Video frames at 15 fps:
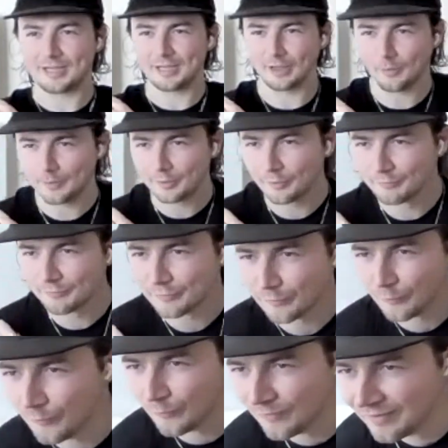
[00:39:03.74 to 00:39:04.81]
going on
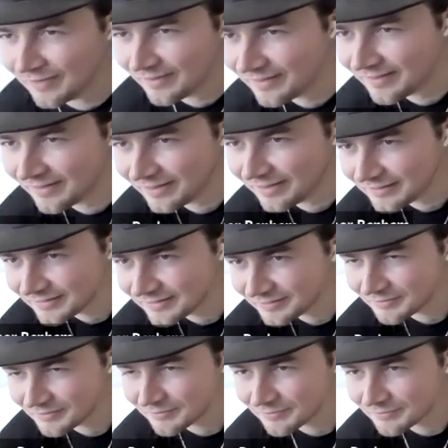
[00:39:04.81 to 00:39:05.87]
for
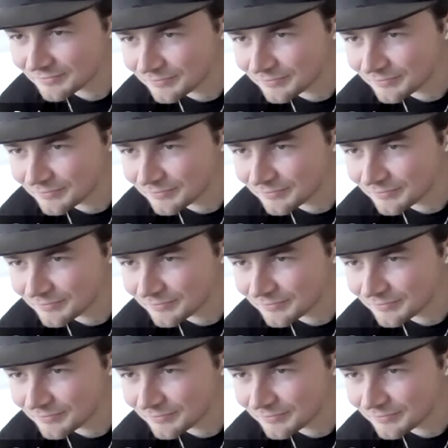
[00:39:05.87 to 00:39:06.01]
Half